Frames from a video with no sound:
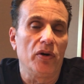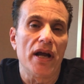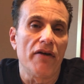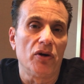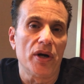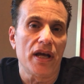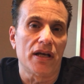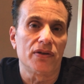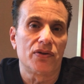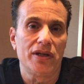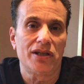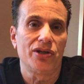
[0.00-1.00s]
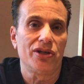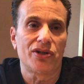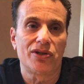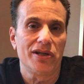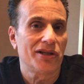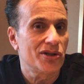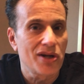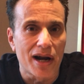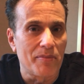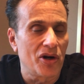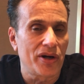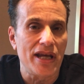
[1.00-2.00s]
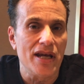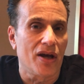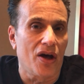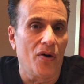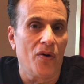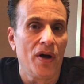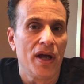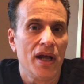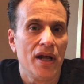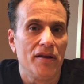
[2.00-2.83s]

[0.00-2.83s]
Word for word: Whatever it is, this is this is not about ego.